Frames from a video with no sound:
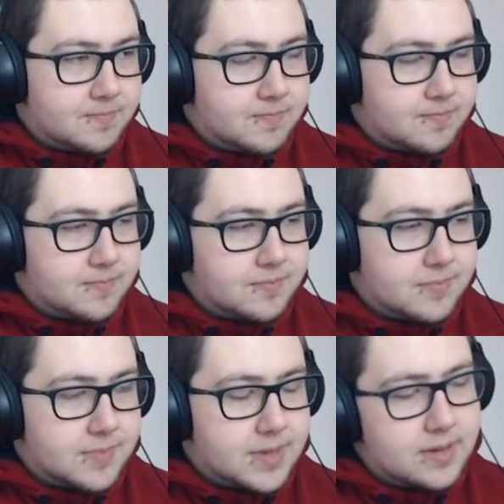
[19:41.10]

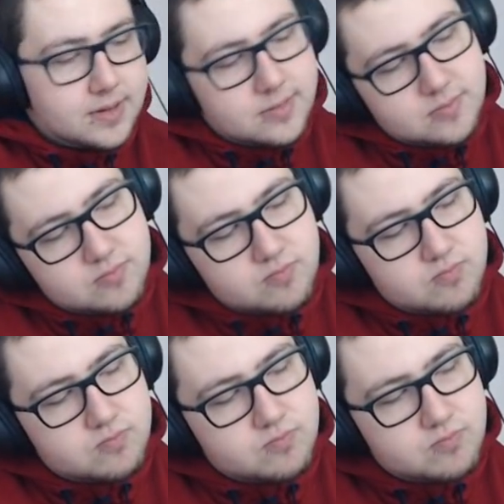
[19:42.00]

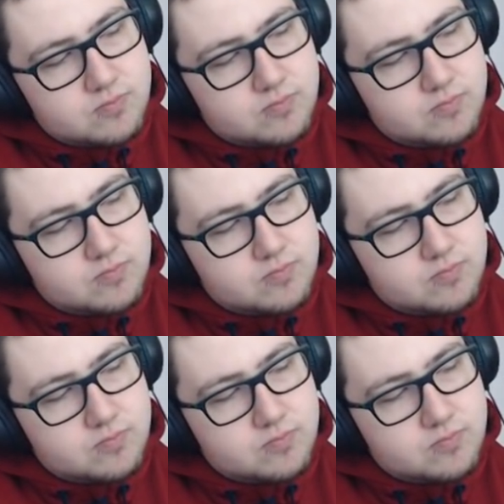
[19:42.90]
(silence)